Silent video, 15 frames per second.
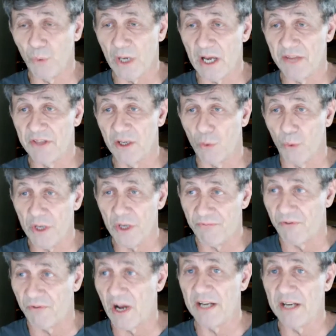I think we
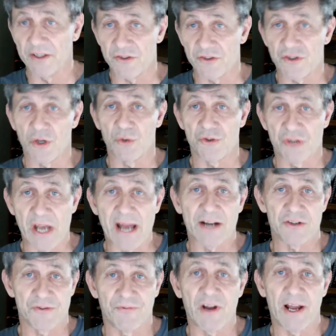find it so
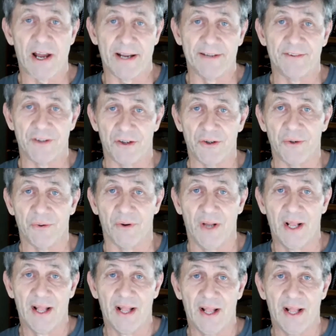satisfying to do,